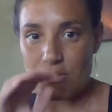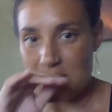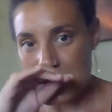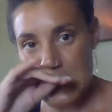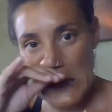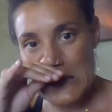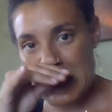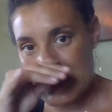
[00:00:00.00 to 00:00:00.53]

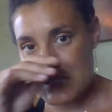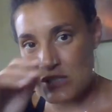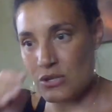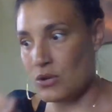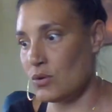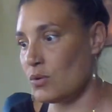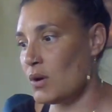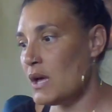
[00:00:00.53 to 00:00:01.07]
decided
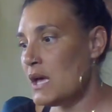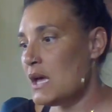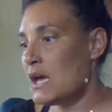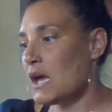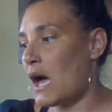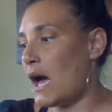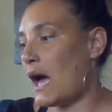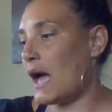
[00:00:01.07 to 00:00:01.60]
to
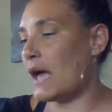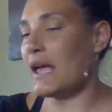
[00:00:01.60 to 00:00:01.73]
uh,